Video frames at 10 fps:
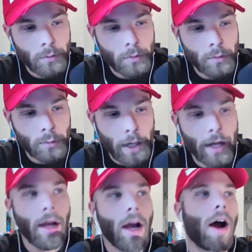Right.
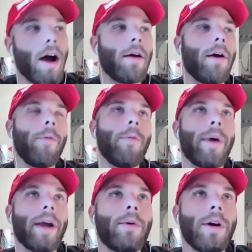
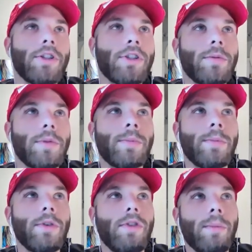My question was
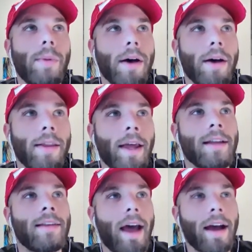mostly about
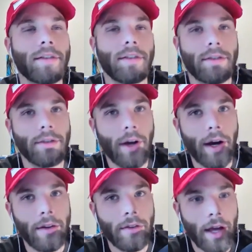like taxes. So how
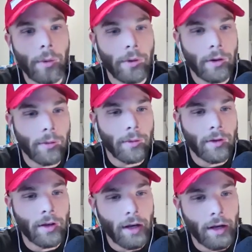does that work with
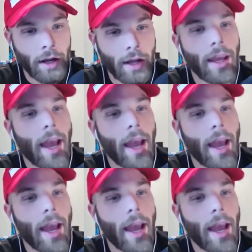1099? Yeah.